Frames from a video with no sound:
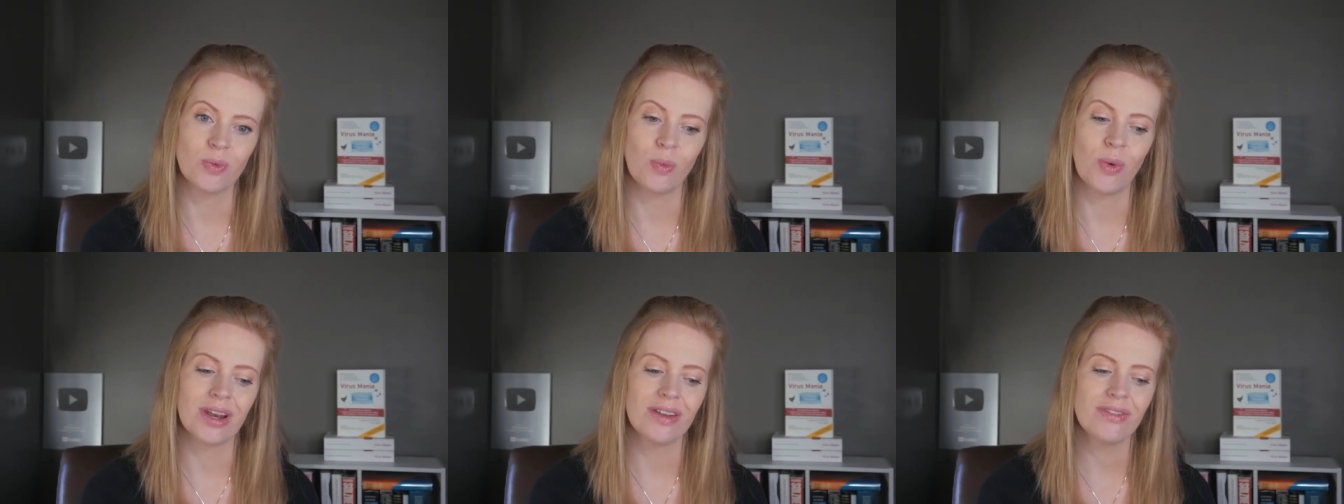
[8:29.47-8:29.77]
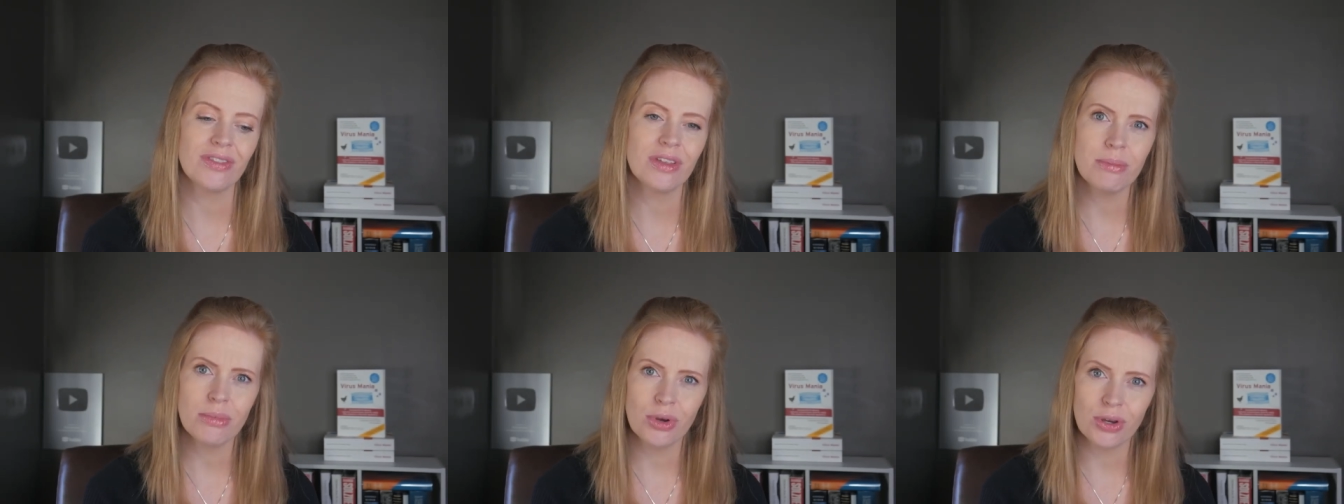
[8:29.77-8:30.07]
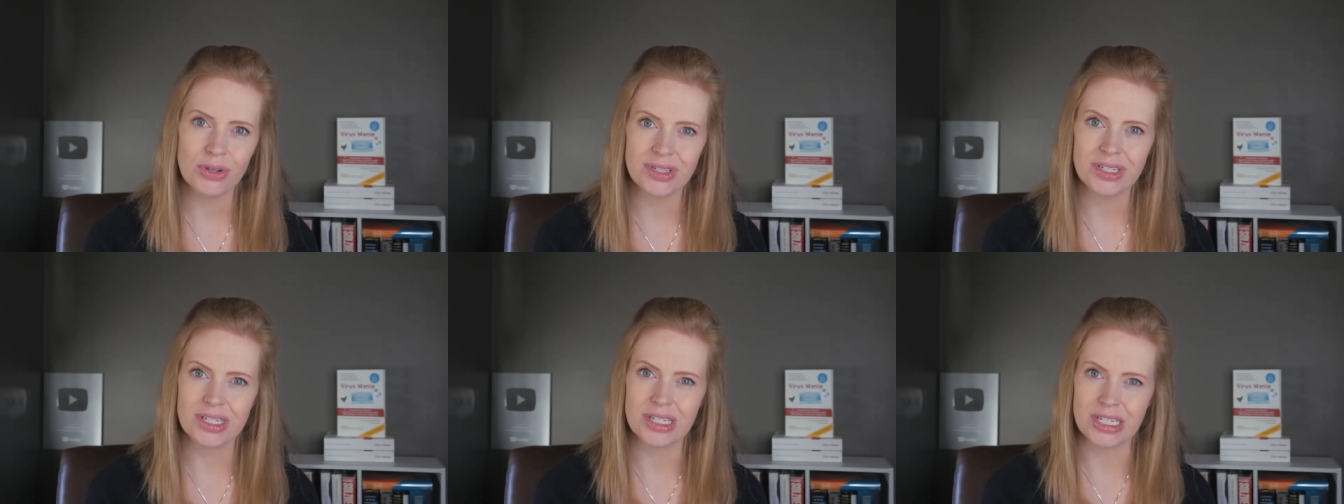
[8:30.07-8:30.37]
one of the
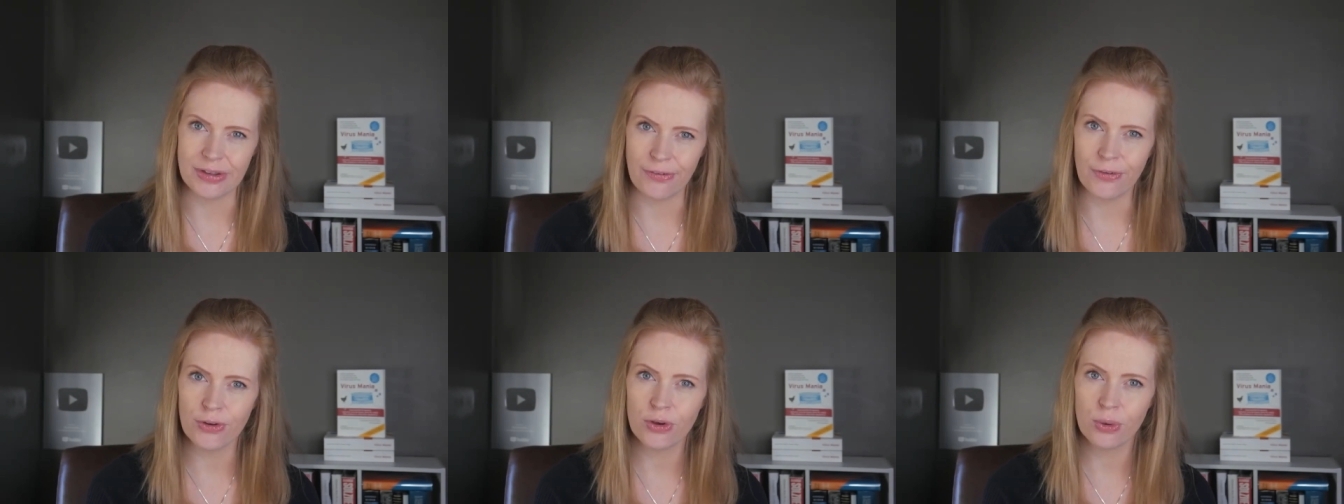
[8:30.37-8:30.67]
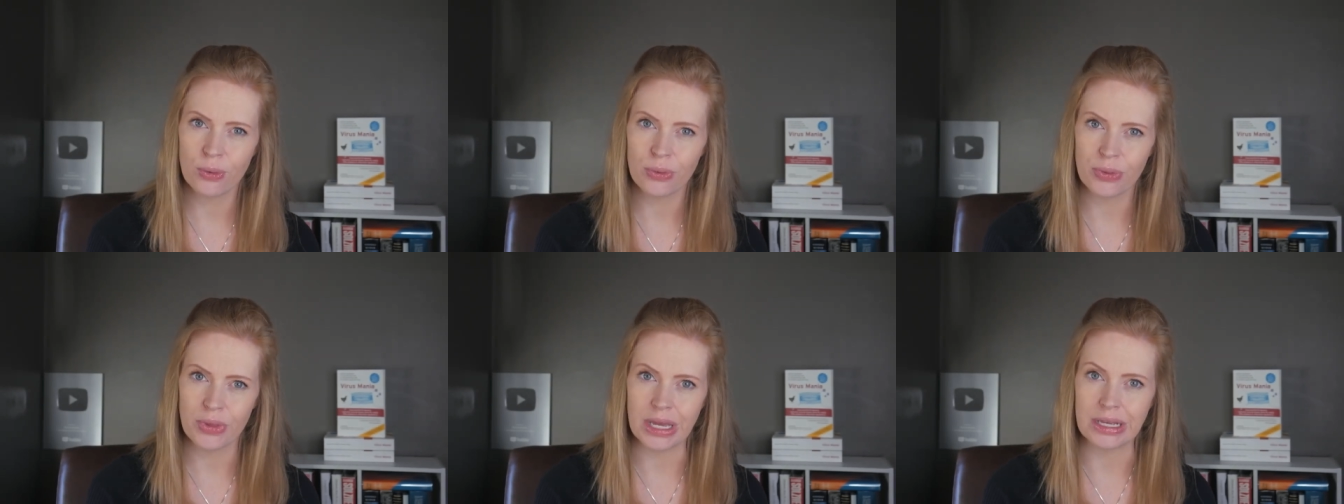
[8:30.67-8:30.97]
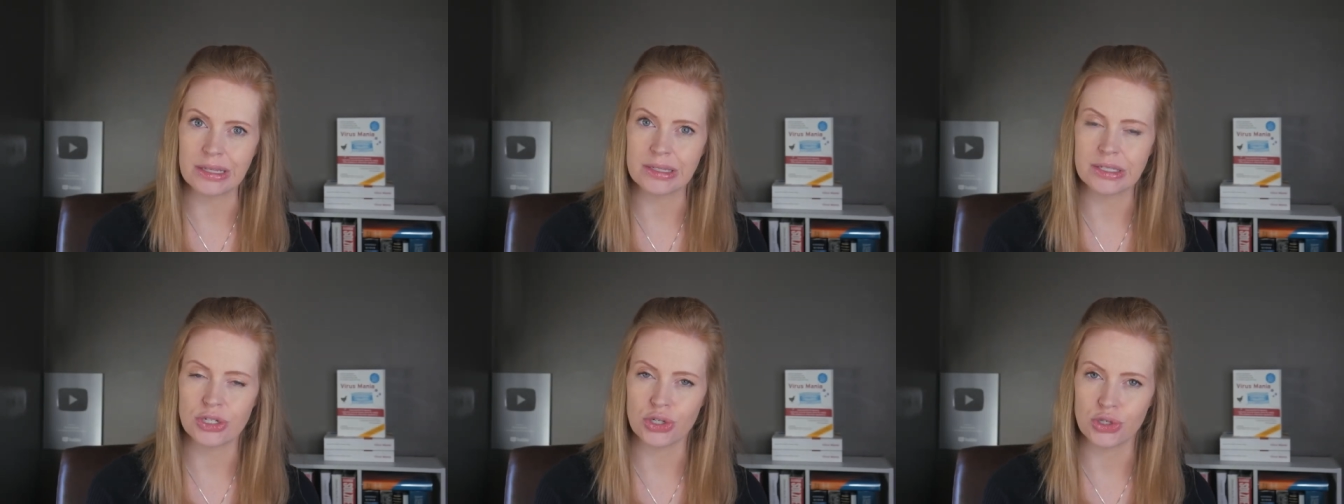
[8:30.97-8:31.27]
most difficult
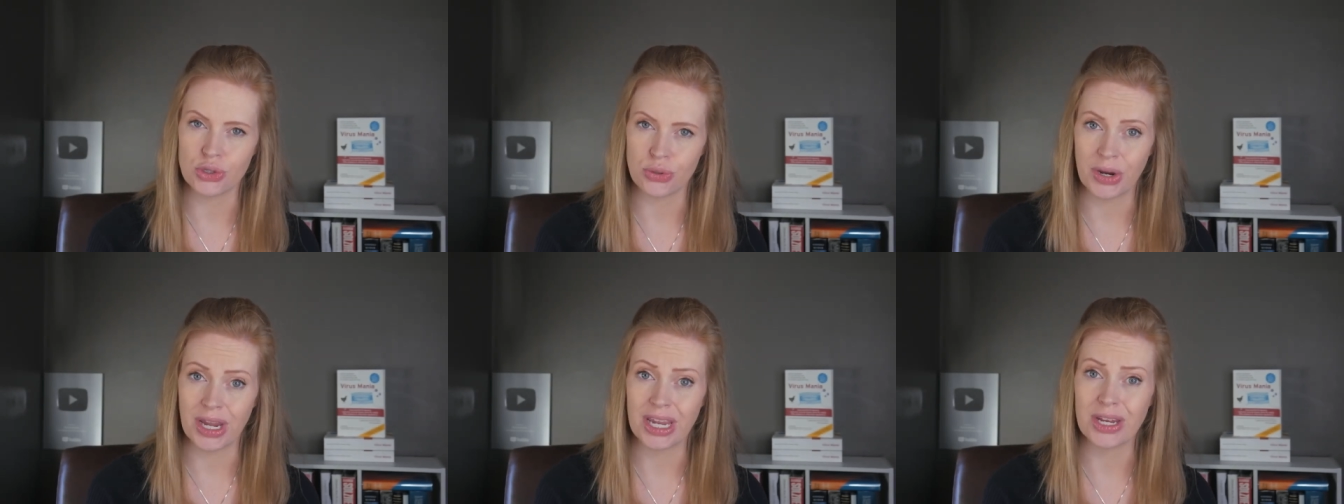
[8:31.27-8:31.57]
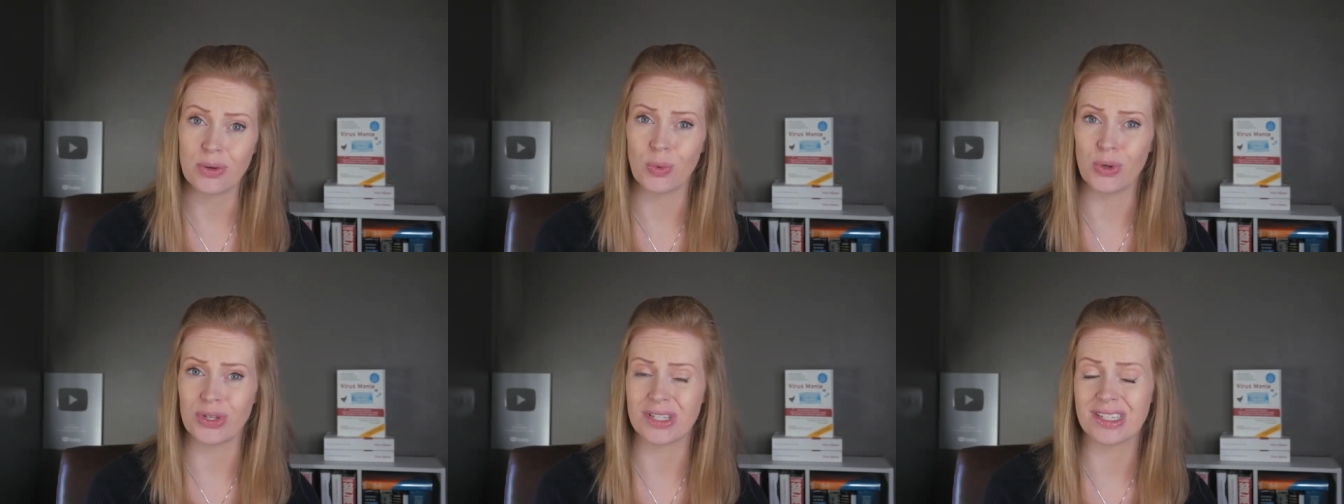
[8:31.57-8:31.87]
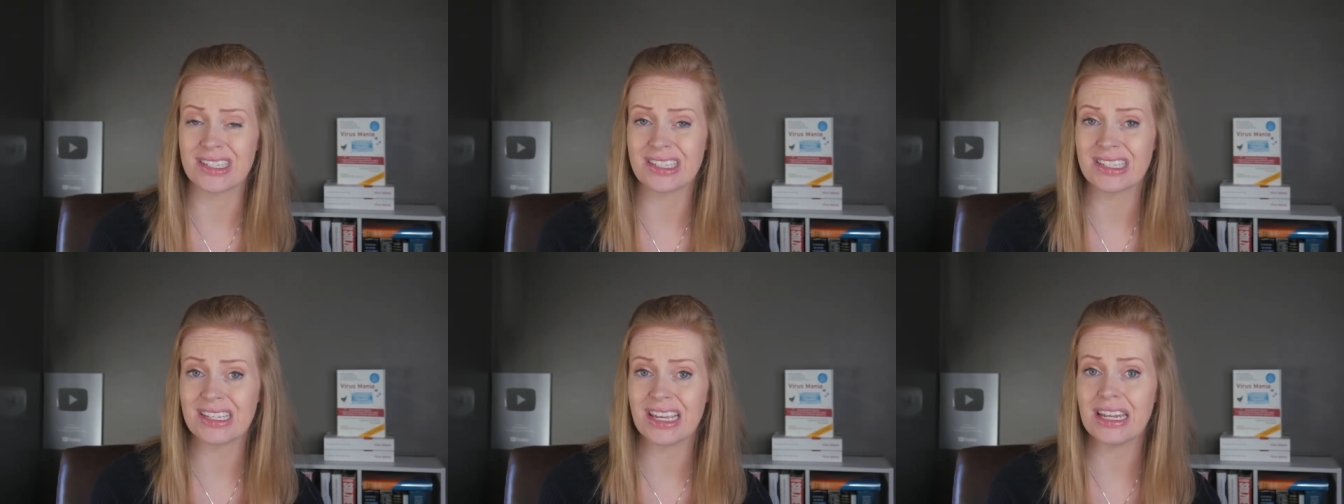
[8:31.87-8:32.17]
things to treat were
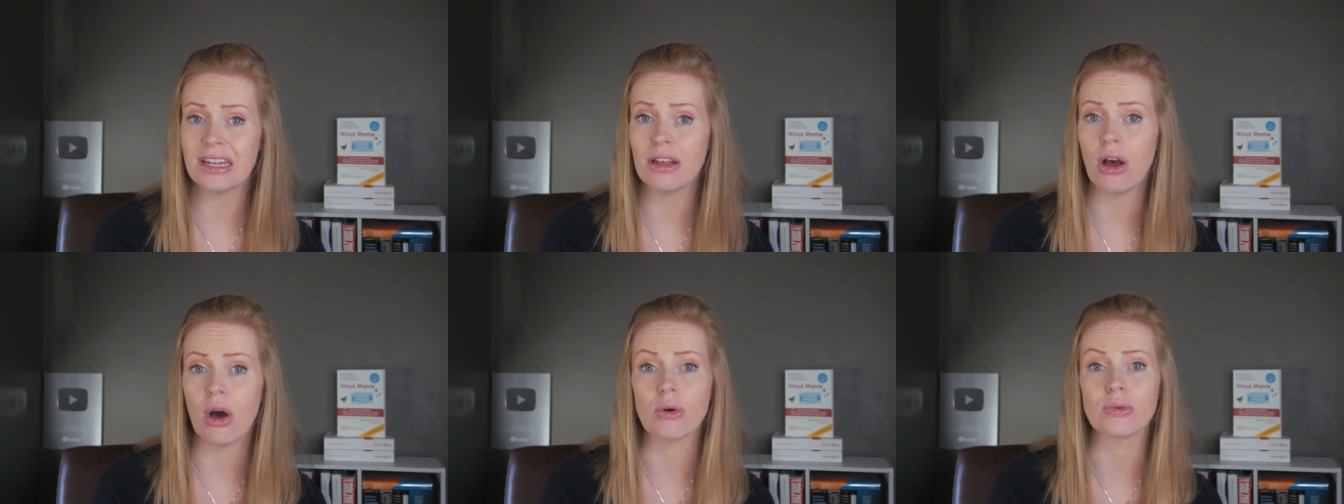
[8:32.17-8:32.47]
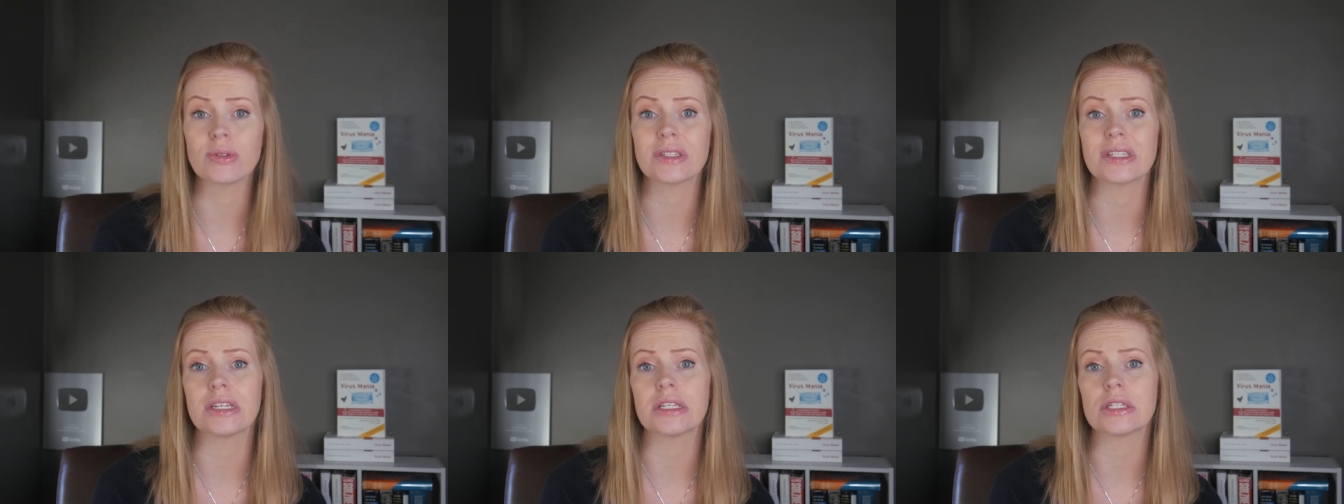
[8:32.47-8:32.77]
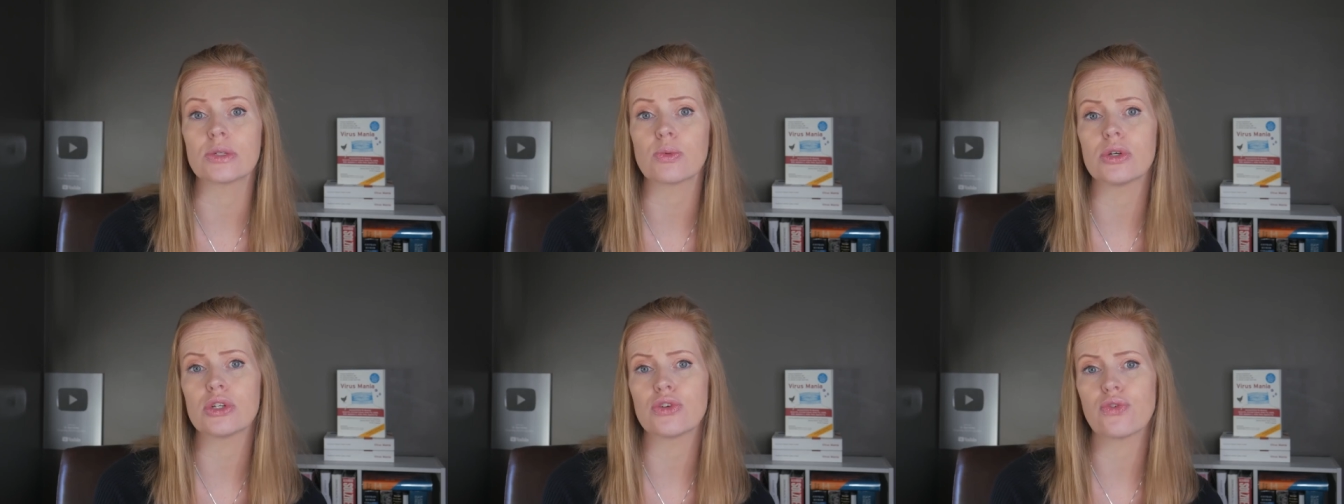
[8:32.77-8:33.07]
skin
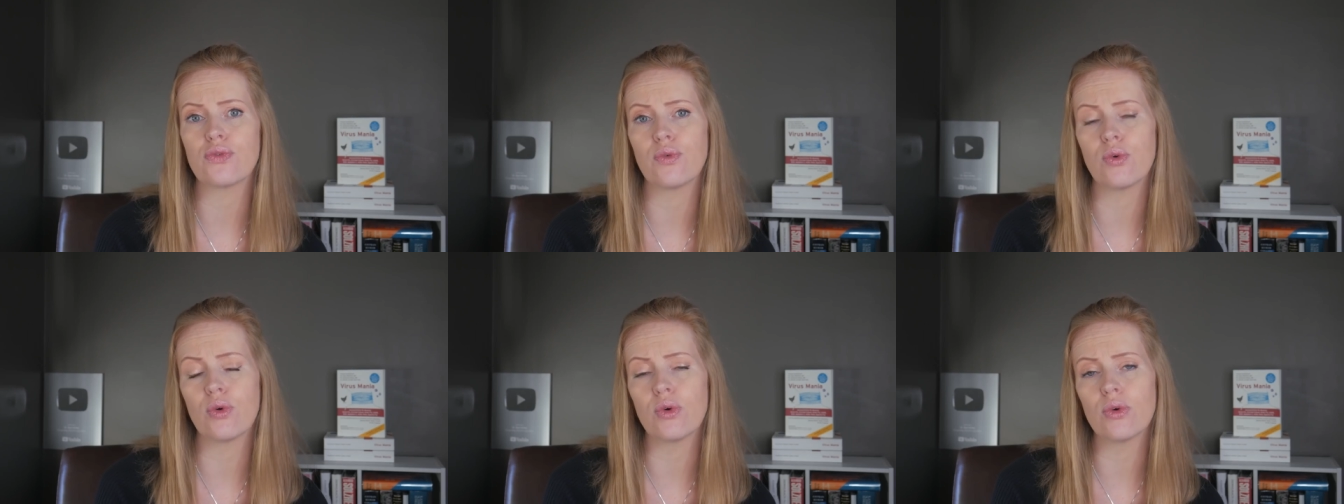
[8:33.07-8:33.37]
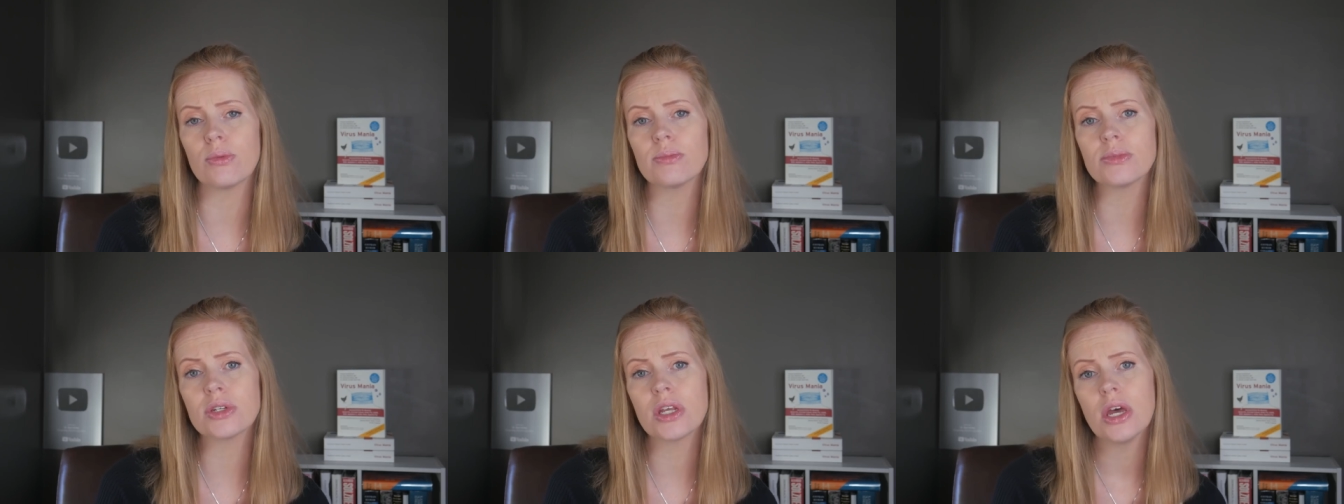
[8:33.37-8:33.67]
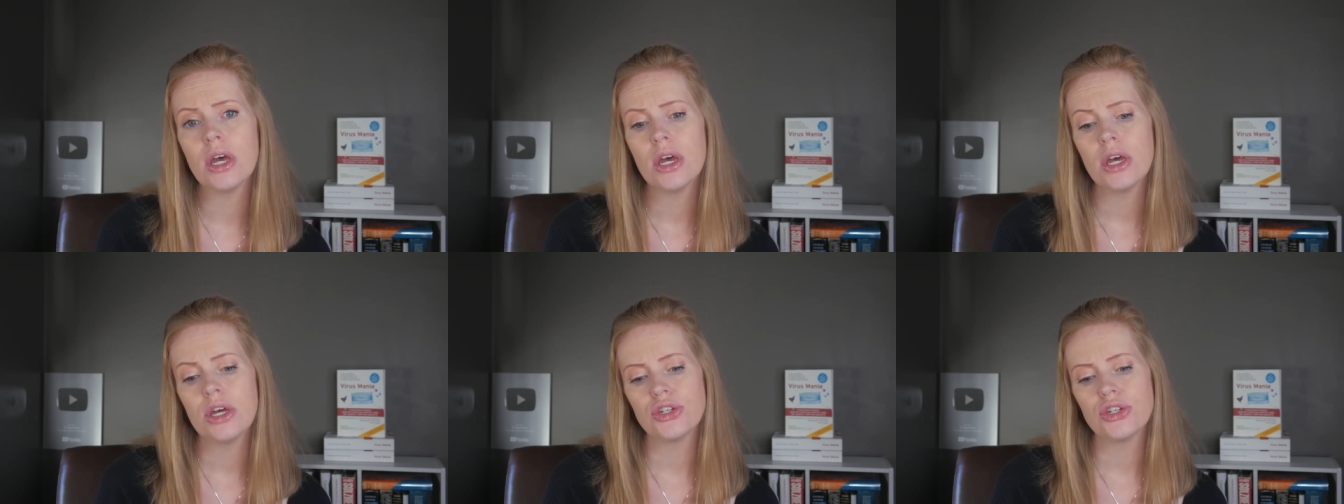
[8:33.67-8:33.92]
ulcers which formed